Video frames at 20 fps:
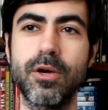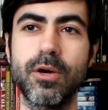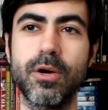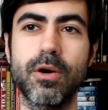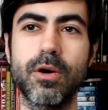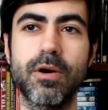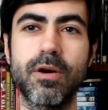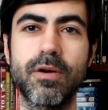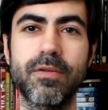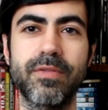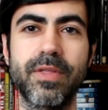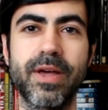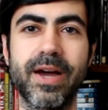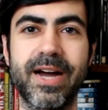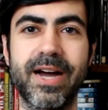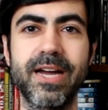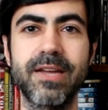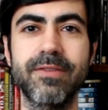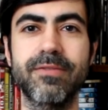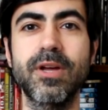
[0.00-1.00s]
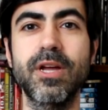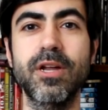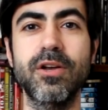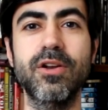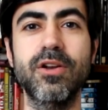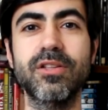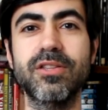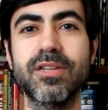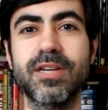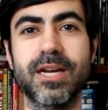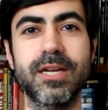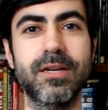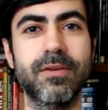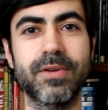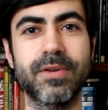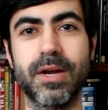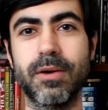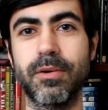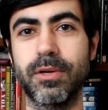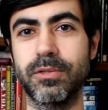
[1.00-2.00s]
of the Hive. Not the kind
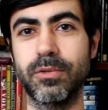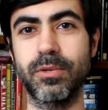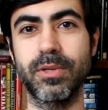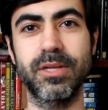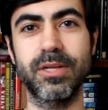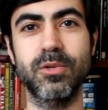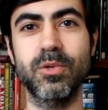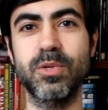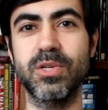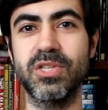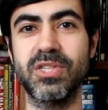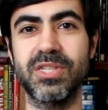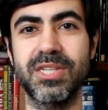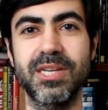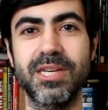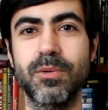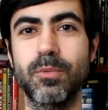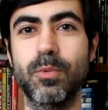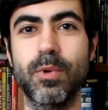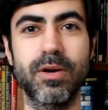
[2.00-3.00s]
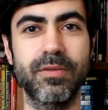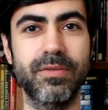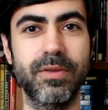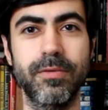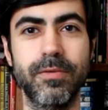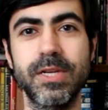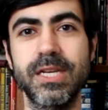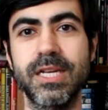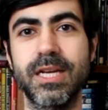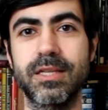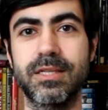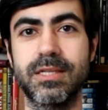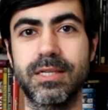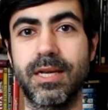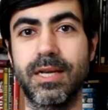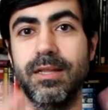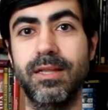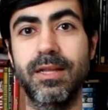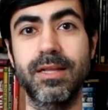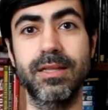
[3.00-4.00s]
of character that you just see in one of the vignettes
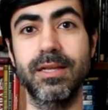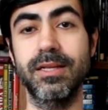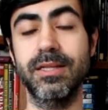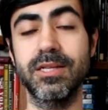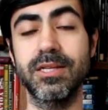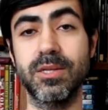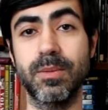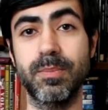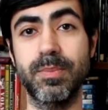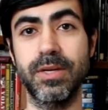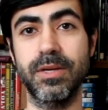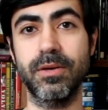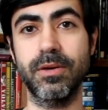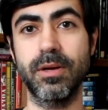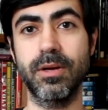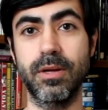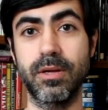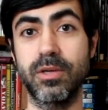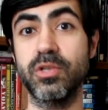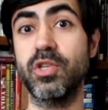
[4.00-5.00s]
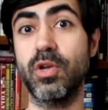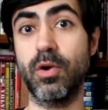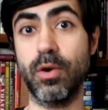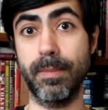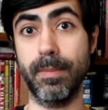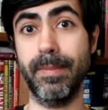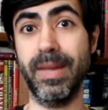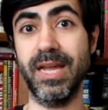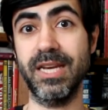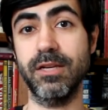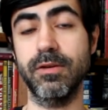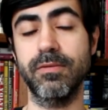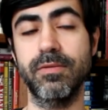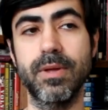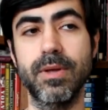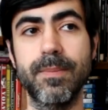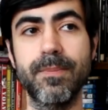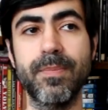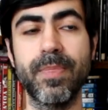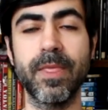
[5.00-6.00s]
and then they disappear, because there are many of
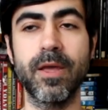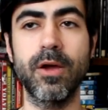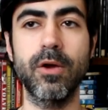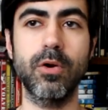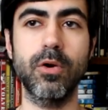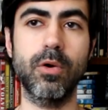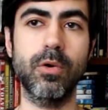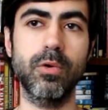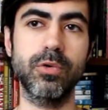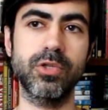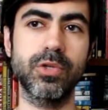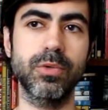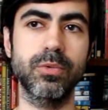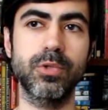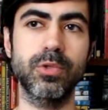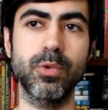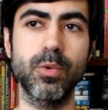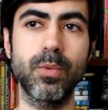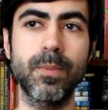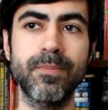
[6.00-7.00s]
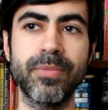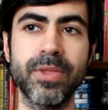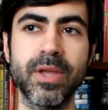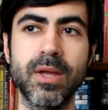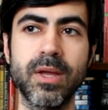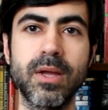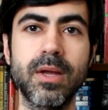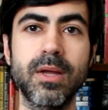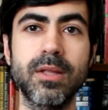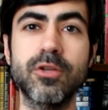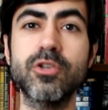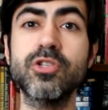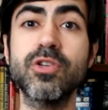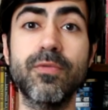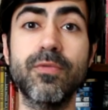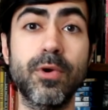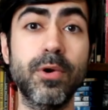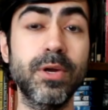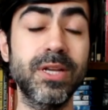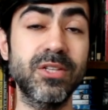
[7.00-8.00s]
them also too. There's a
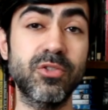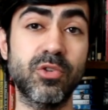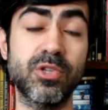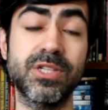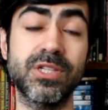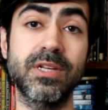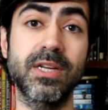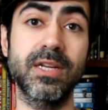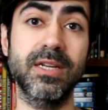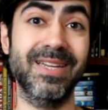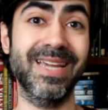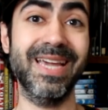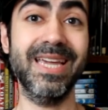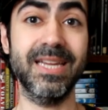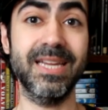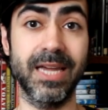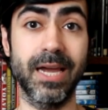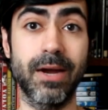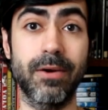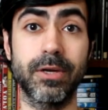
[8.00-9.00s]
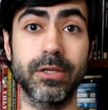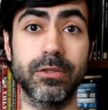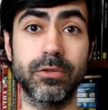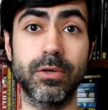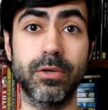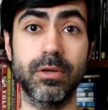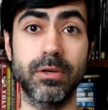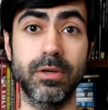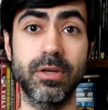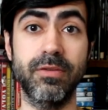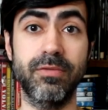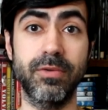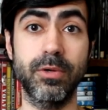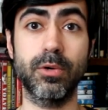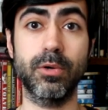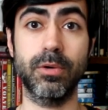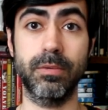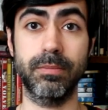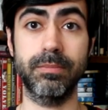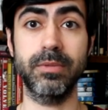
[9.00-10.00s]
very interesting gay character, if
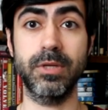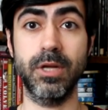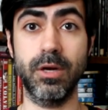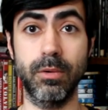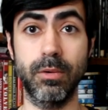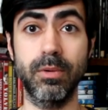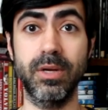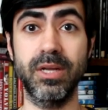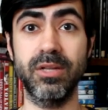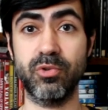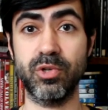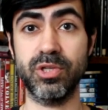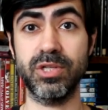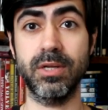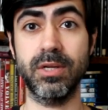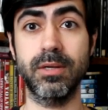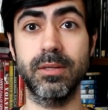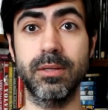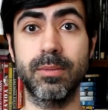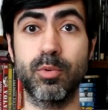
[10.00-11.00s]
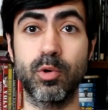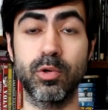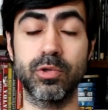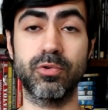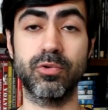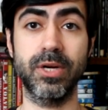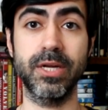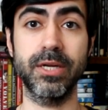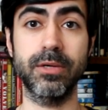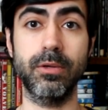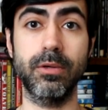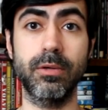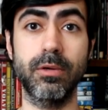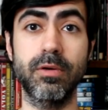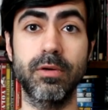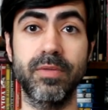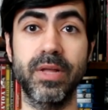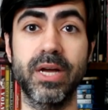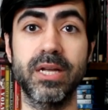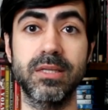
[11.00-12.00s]
you're, you know, interested in the portrayal
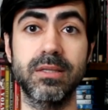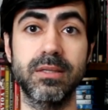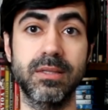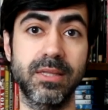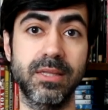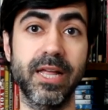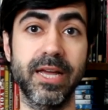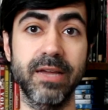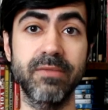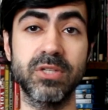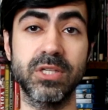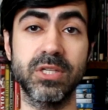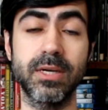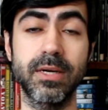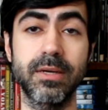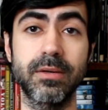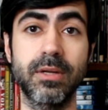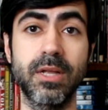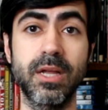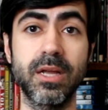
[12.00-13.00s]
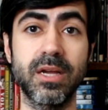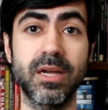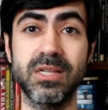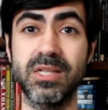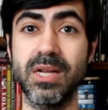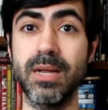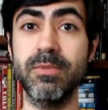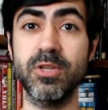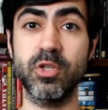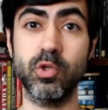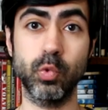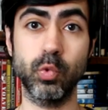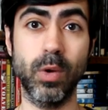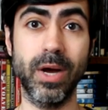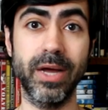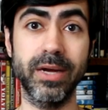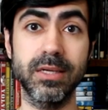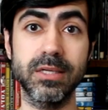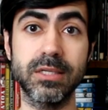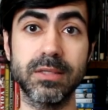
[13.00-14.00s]
of that lifestyle. His name is
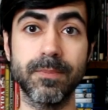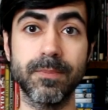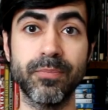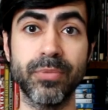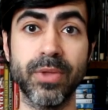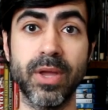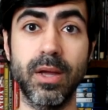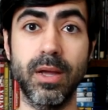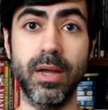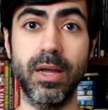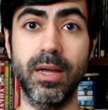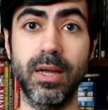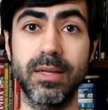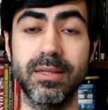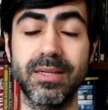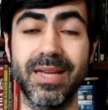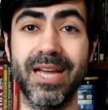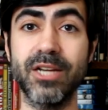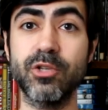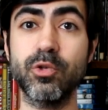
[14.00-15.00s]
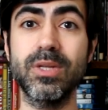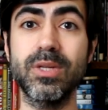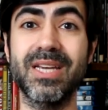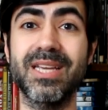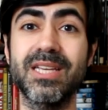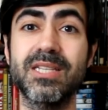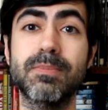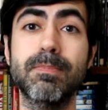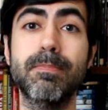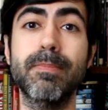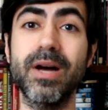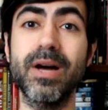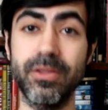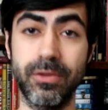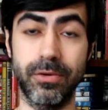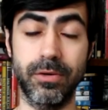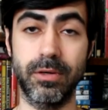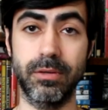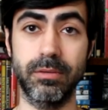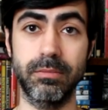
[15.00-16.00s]
Suarez, and actually his
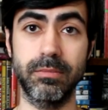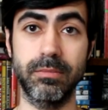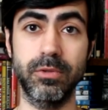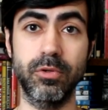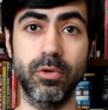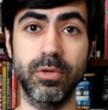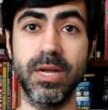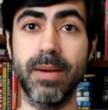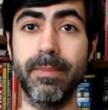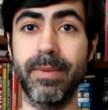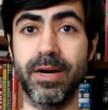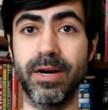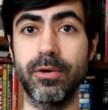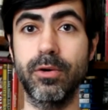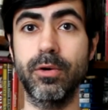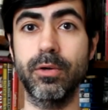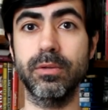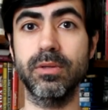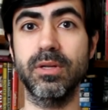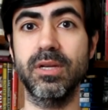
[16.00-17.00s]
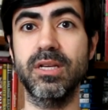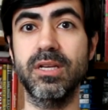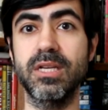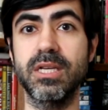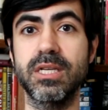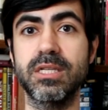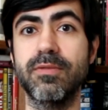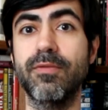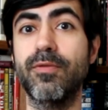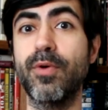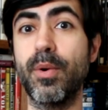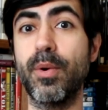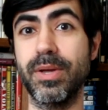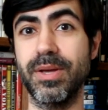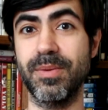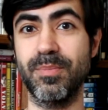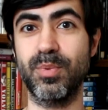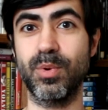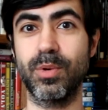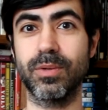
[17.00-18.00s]
mother, Doña Margot, is very
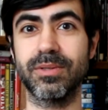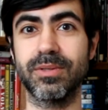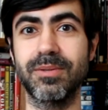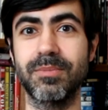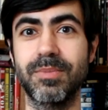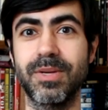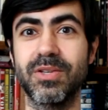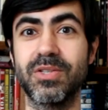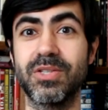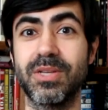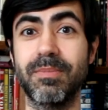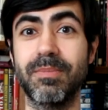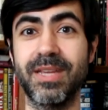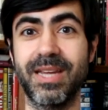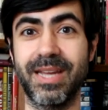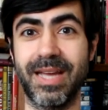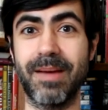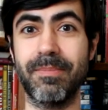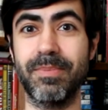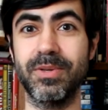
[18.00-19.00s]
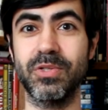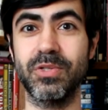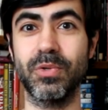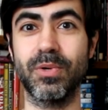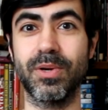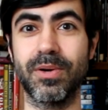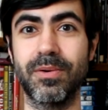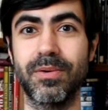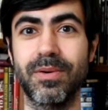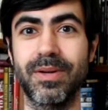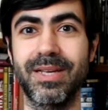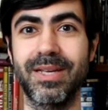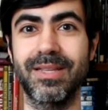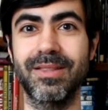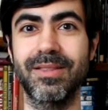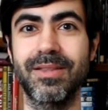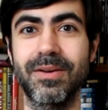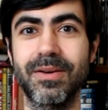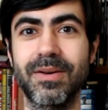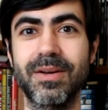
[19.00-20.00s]
important because something happens to her
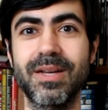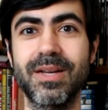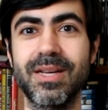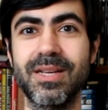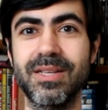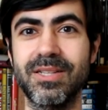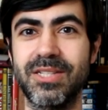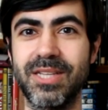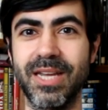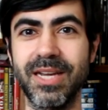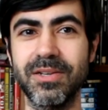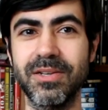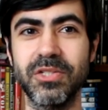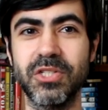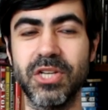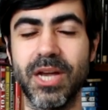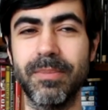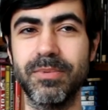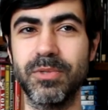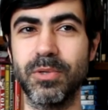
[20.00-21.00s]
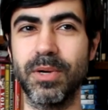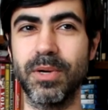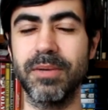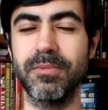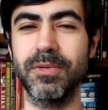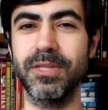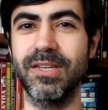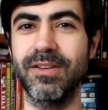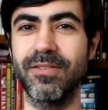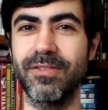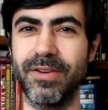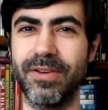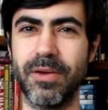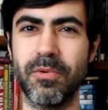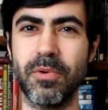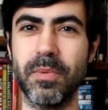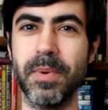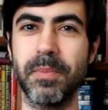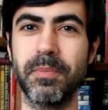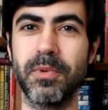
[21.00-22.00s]
in the second chapter, I believe, if I
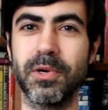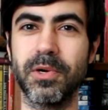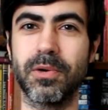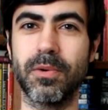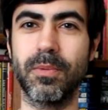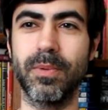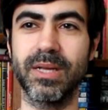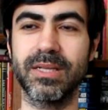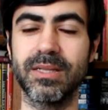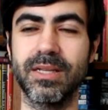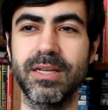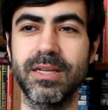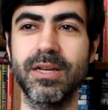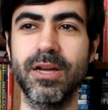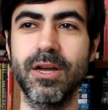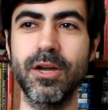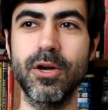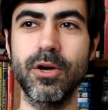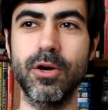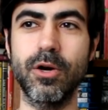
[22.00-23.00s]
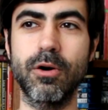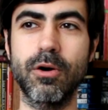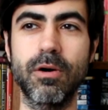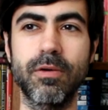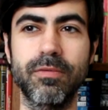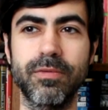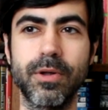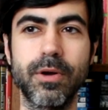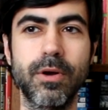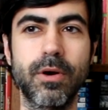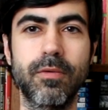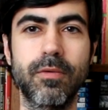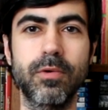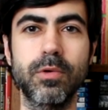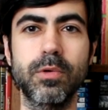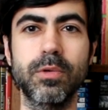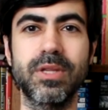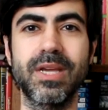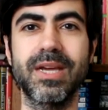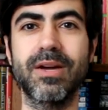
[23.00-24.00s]
remember correctly, of the
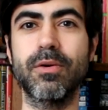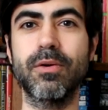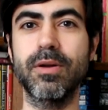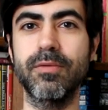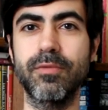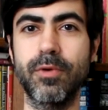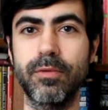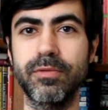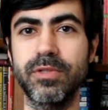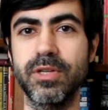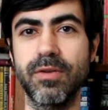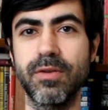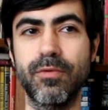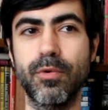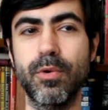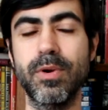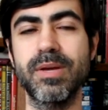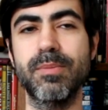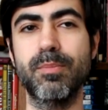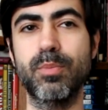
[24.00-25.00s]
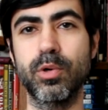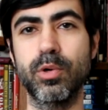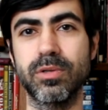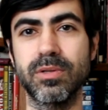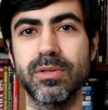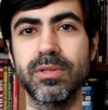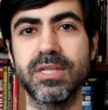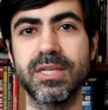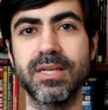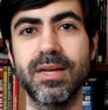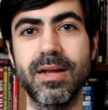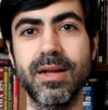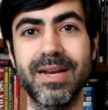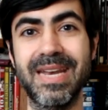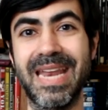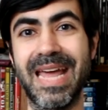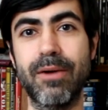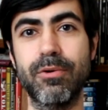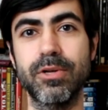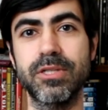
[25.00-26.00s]
novel. They are involved in a very important
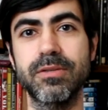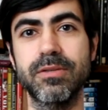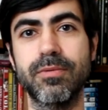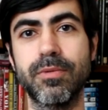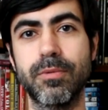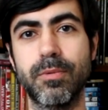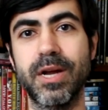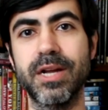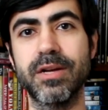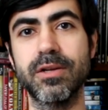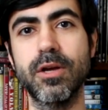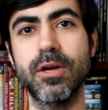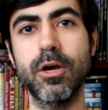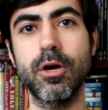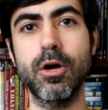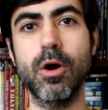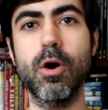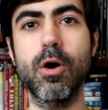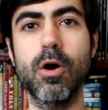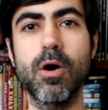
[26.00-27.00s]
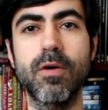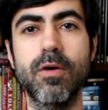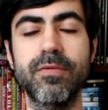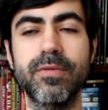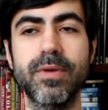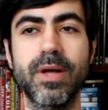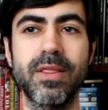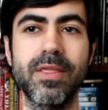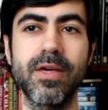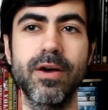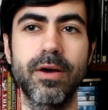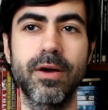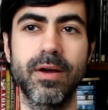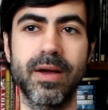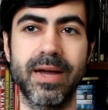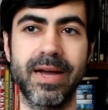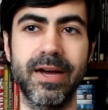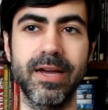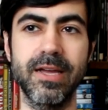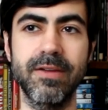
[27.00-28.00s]
narrative thread of the
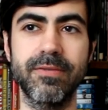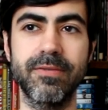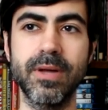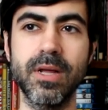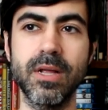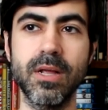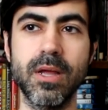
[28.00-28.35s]
Hive.